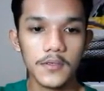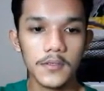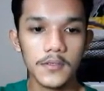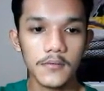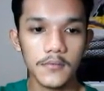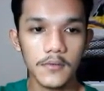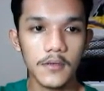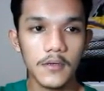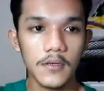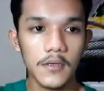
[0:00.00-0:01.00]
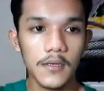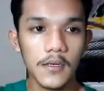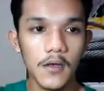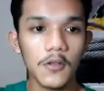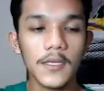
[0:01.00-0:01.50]
So
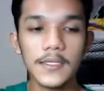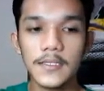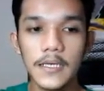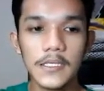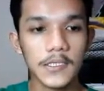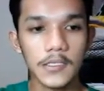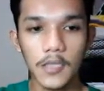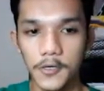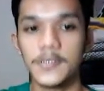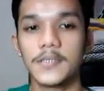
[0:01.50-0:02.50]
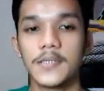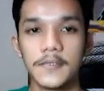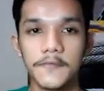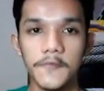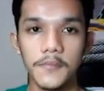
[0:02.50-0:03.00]
all test cases are
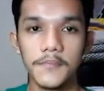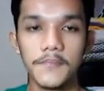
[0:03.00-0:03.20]
successful.